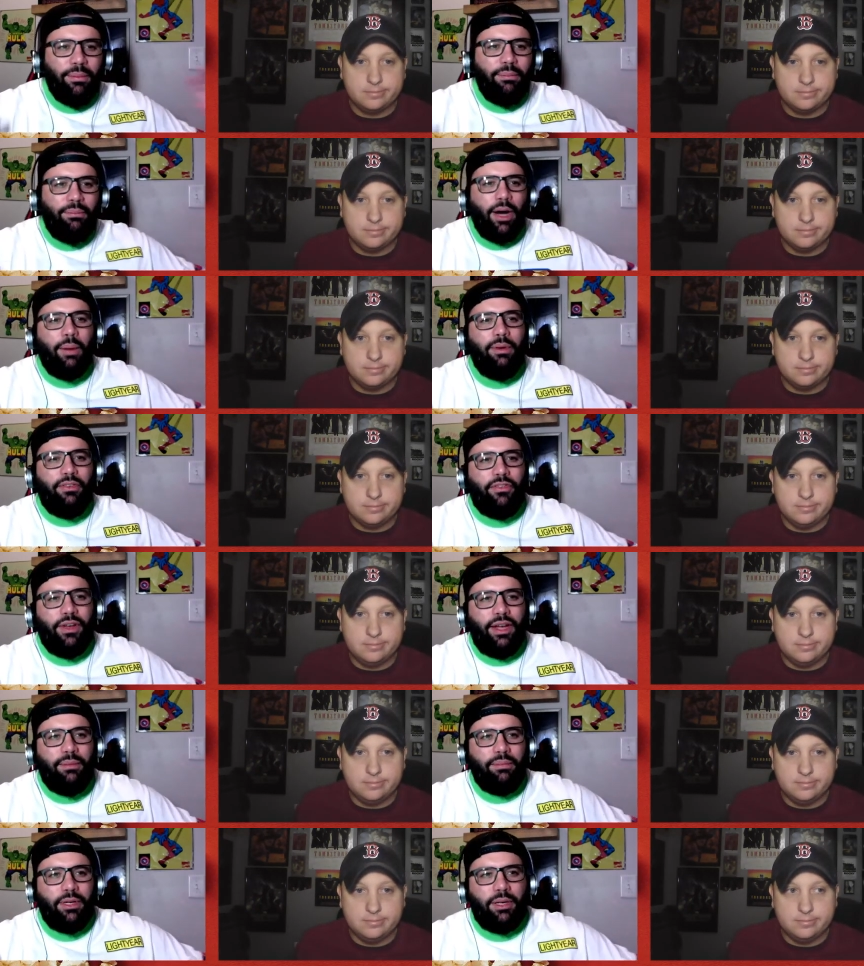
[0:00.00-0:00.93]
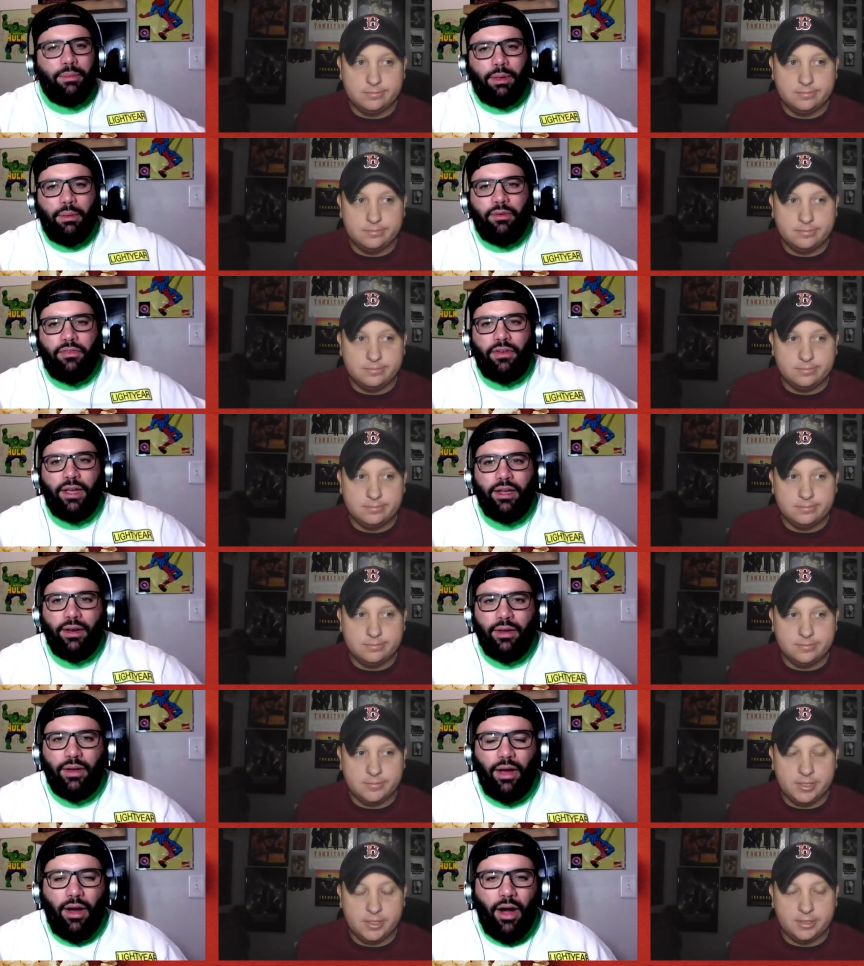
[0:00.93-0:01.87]
Speaker 1: Boba Fett, Book of Boba Fett,
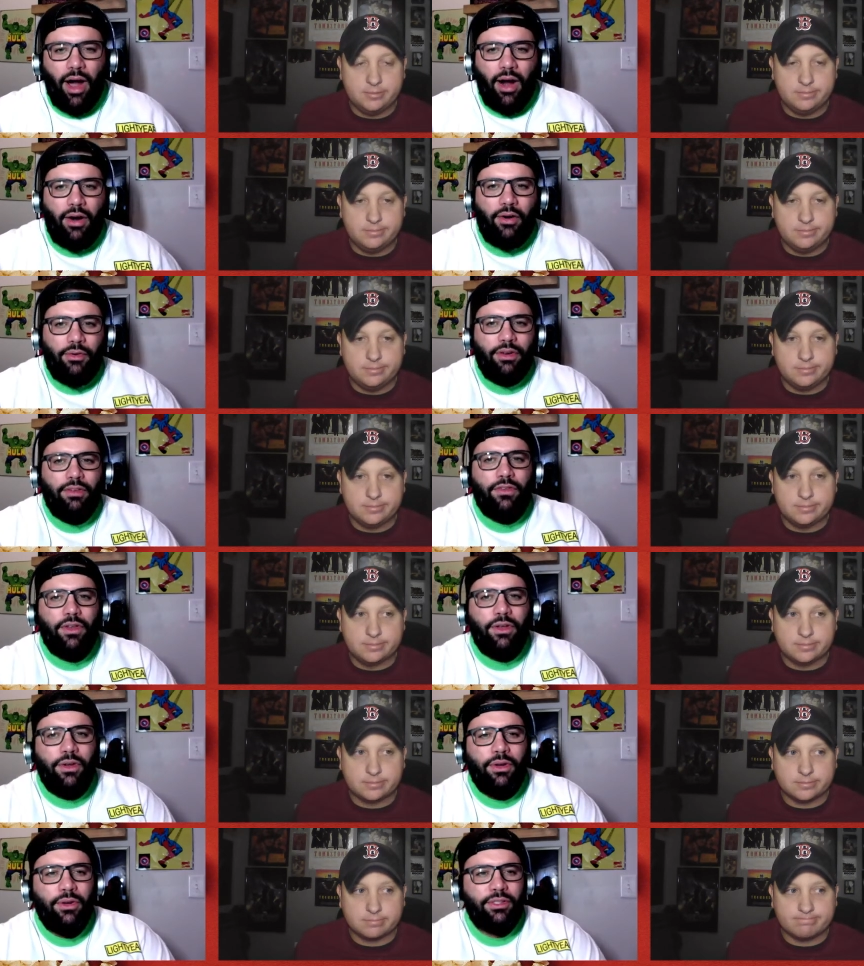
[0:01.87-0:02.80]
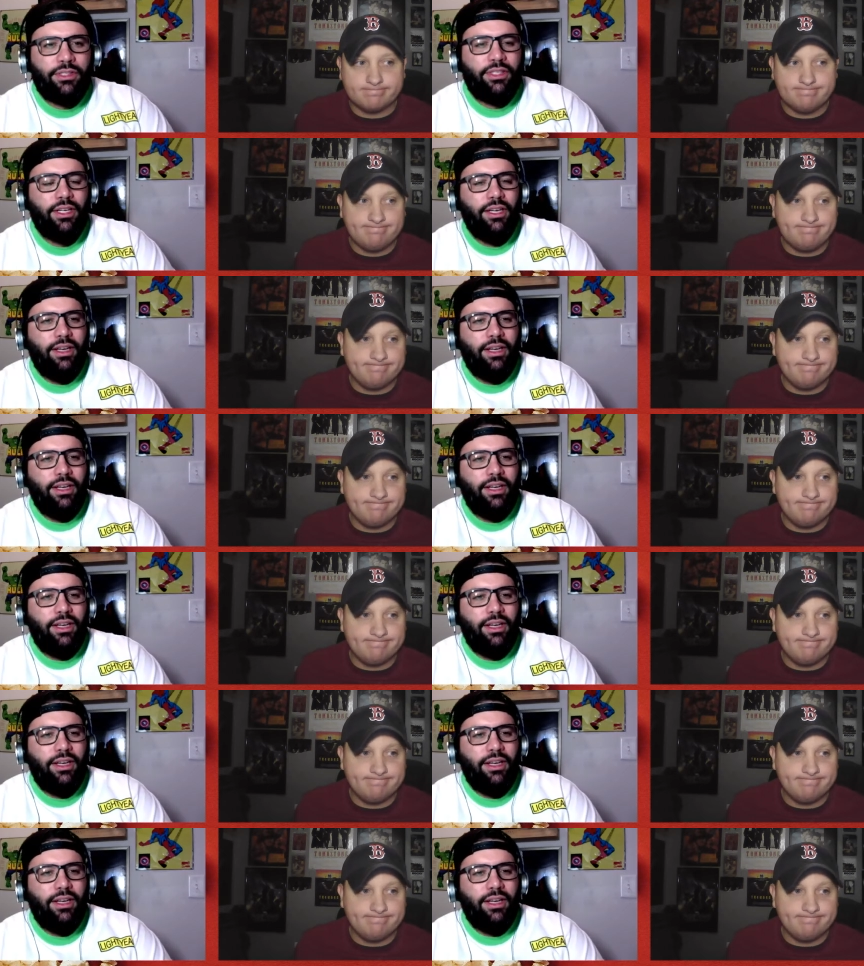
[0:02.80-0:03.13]
okay. our reviews.